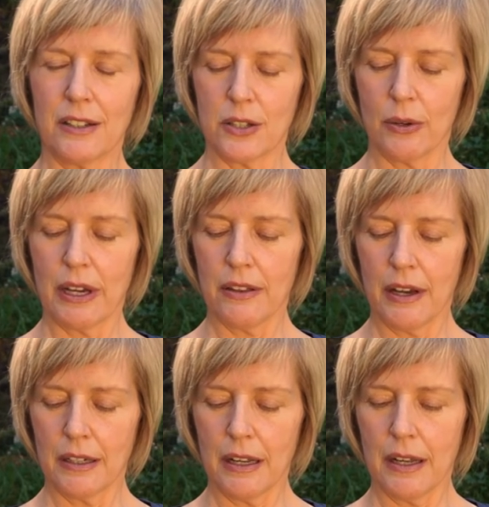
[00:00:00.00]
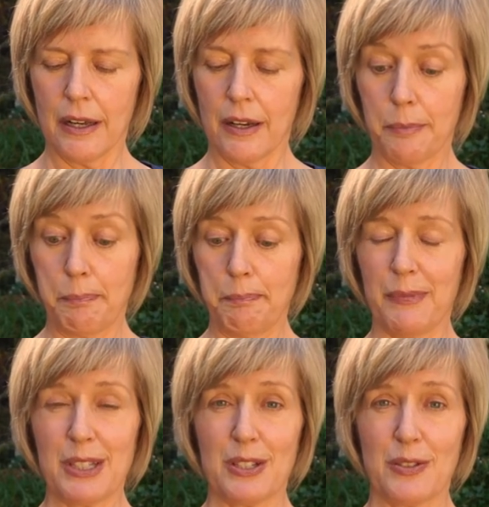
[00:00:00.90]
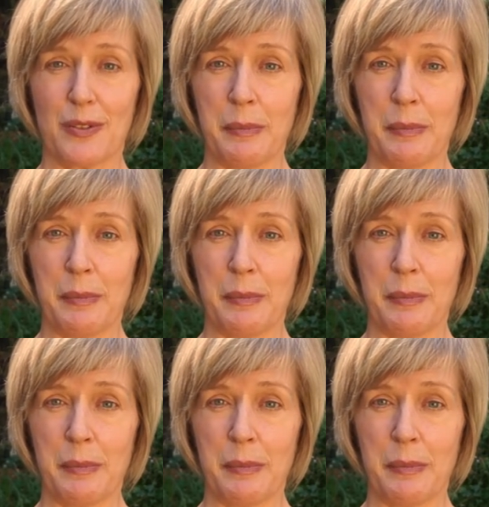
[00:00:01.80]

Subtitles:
So I thought, this is for